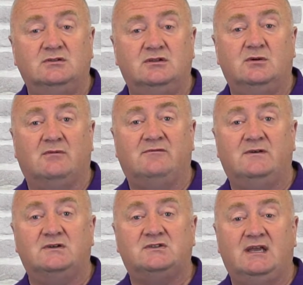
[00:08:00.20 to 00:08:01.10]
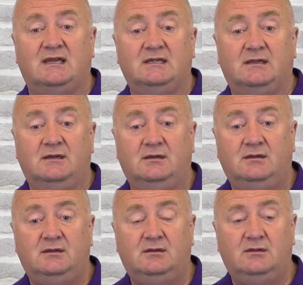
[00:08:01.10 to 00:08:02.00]
to do on first aid,
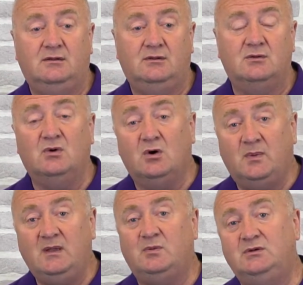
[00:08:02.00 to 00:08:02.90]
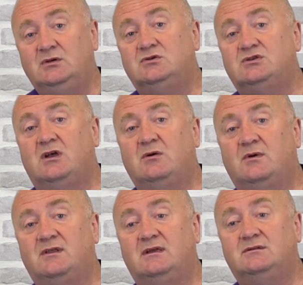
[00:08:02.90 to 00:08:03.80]
the more people you share
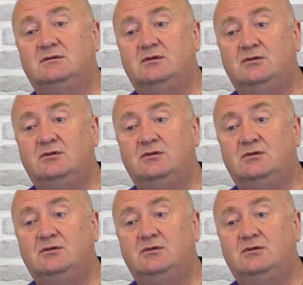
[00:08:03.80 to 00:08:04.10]
with it,